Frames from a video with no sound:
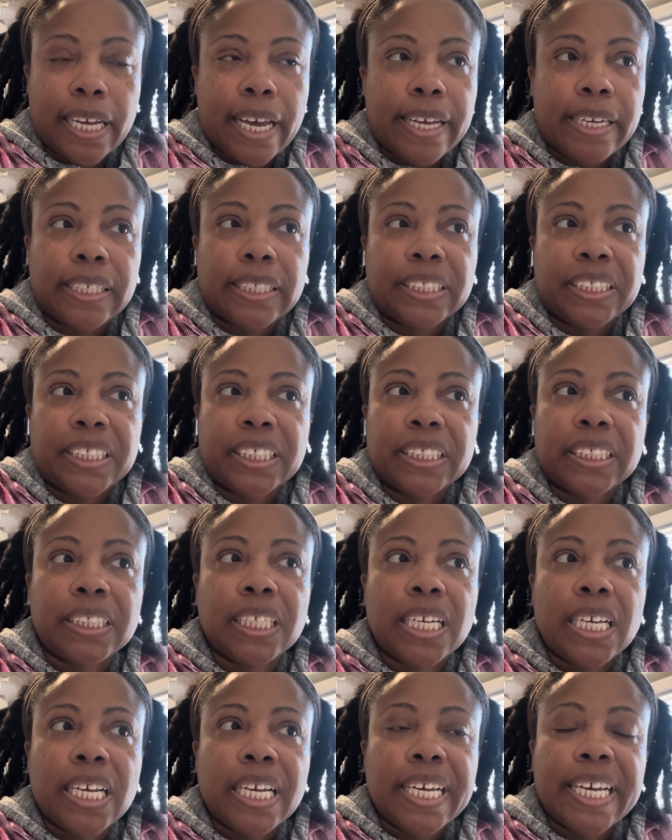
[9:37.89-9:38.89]
And it's just,
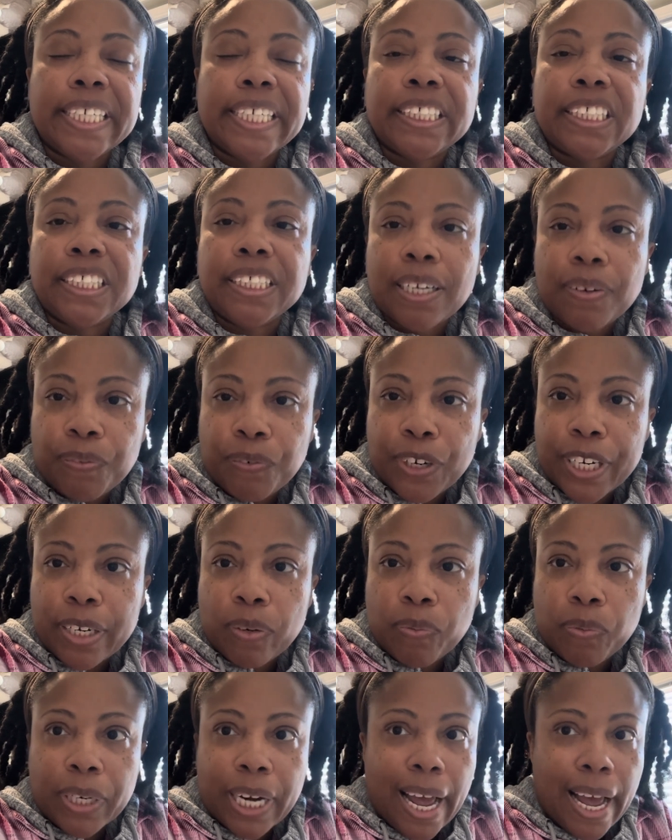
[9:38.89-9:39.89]
it's different
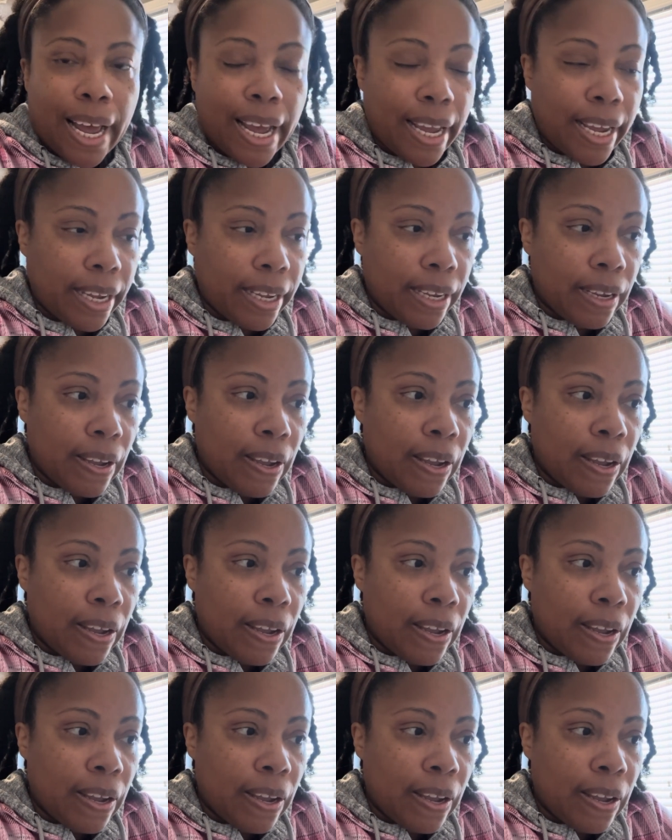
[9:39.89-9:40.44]
when I,